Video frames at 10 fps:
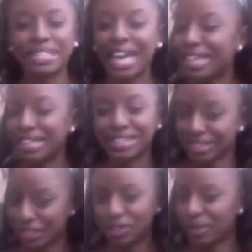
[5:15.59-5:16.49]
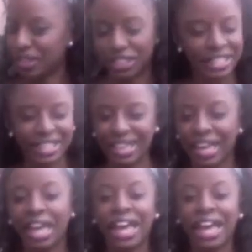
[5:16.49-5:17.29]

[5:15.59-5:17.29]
daddy in the situation. He can't.